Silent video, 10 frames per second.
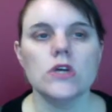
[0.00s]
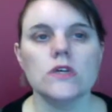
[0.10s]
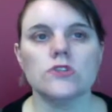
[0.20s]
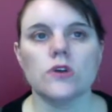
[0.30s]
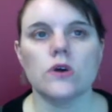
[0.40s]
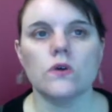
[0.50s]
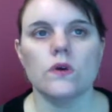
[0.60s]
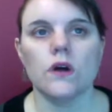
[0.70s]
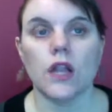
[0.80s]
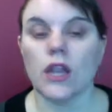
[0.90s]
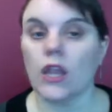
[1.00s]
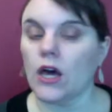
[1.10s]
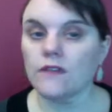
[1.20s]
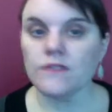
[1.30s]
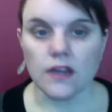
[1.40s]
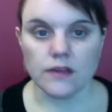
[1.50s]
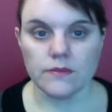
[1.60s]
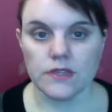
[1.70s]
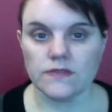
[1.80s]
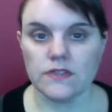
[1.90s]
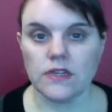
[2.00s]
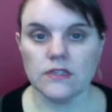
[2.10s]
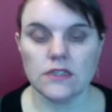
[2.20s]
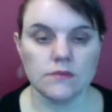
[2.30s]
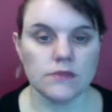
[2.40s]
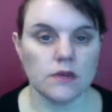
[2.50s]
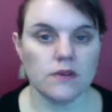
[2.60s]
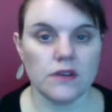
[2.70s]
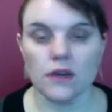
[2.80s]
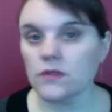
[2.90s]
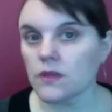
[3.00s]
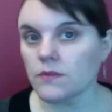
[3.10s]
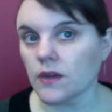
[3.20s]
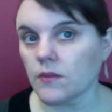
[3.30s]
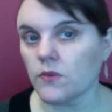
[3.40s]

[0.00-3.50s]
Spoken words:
So a lot of times I've seen dub and non-dub,